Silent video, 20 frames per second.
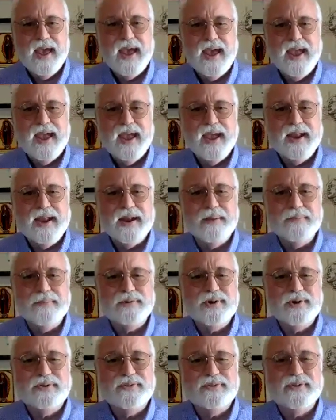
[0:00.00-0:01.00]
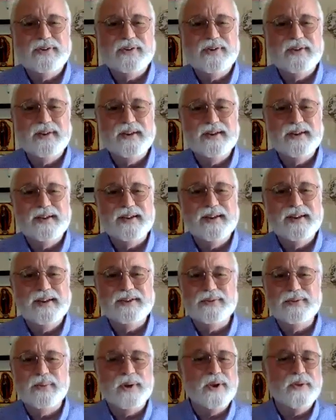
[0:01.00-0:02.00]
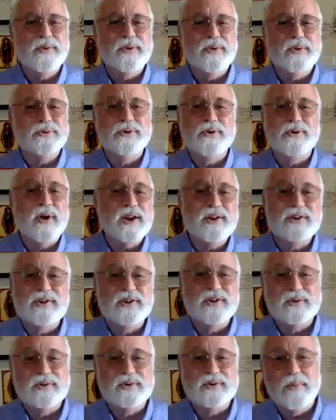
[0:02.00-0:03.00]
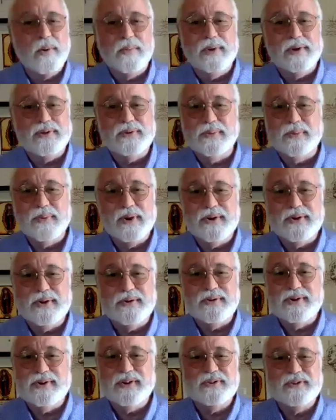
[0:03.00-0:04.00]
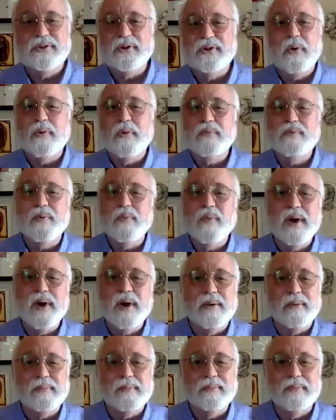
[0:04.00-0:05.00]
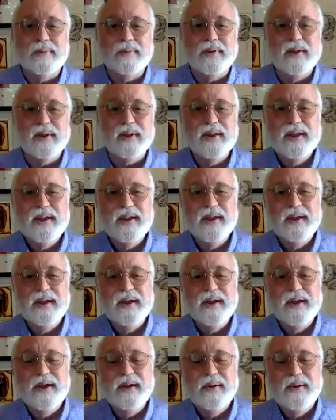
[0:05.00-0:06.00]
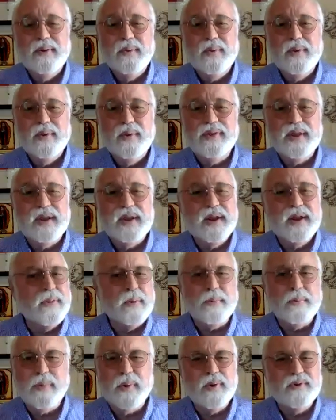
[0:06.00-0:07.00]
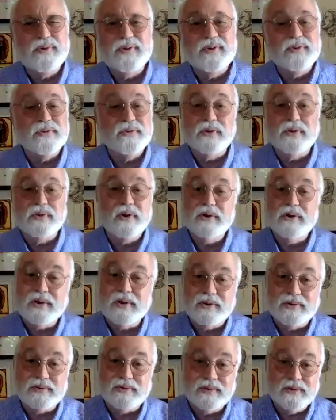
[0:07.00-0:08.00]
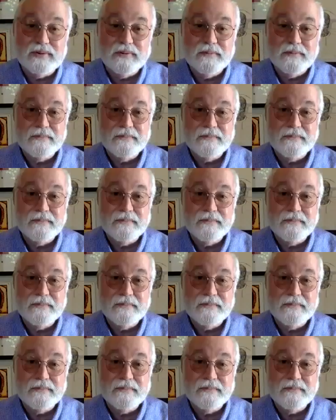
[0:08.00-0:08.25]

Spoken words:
And it's one of those gracious moments where you're just so overwhelmed with another person's goodness.